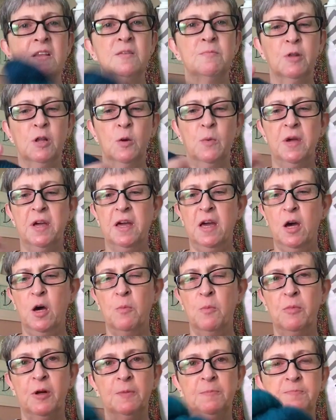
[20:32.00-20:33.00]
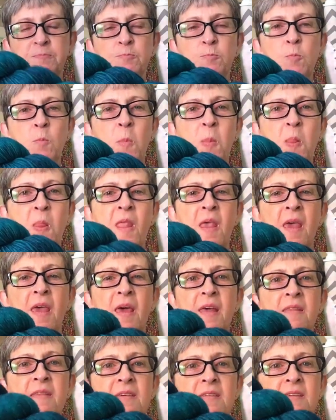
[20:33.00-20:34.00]
blowing out, but
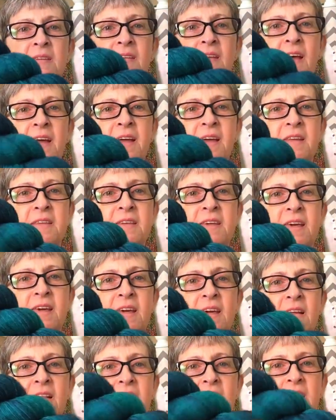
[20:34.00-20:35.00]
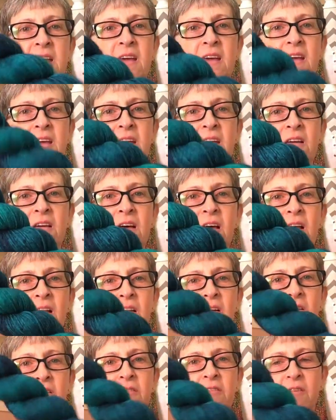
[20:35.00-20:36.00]
this is like a tealy
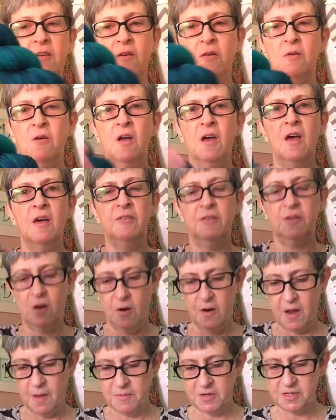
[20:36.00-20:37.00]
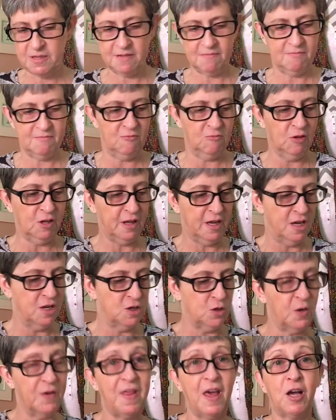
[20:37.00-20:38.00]
color, so sorry, I'm just really
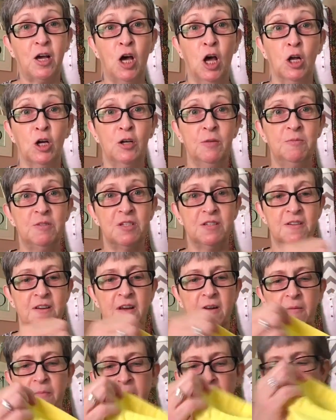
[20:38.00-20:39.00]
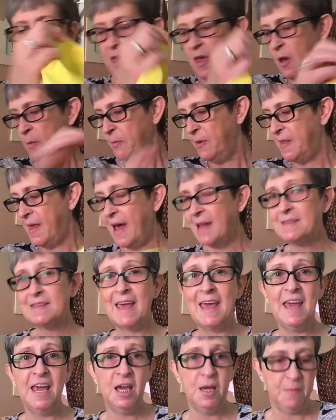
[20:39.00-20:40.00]
enjoying that color, just kind of. But that's
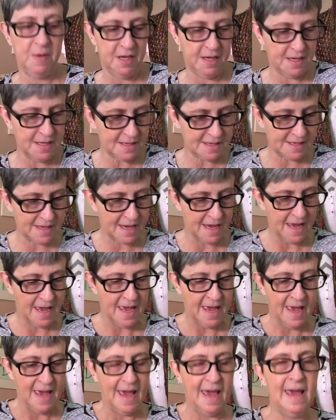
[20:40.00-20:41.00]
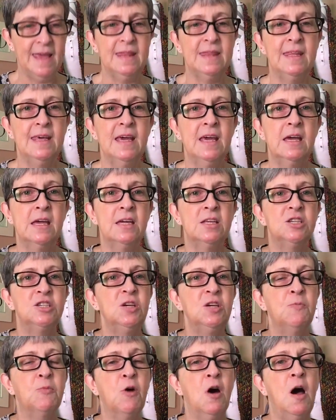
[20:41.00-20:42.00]
Amy's, and then
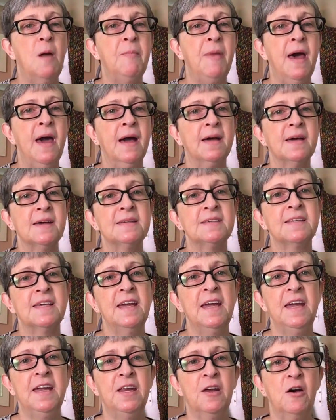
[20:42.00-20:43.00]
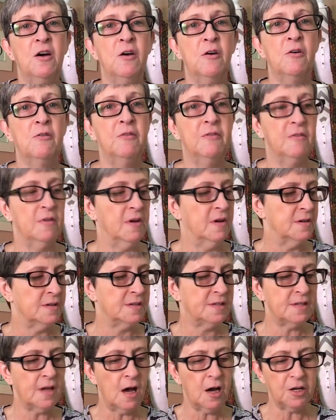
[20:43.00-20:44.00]
she brought back a skein of
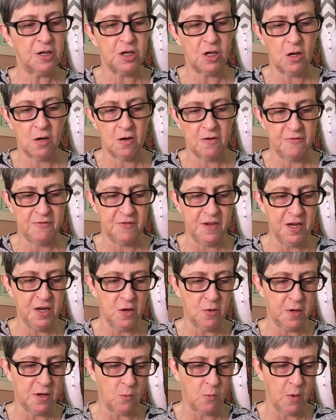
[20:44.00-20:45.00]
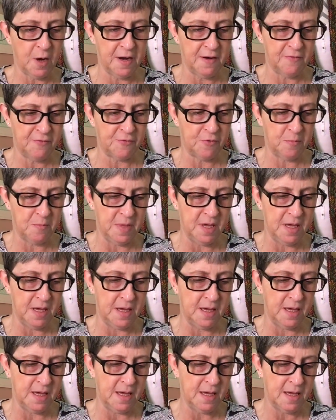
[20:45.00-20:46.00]
sock yarn, fingering weight for
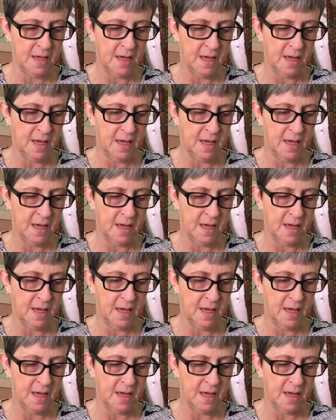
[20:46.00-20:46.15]
me.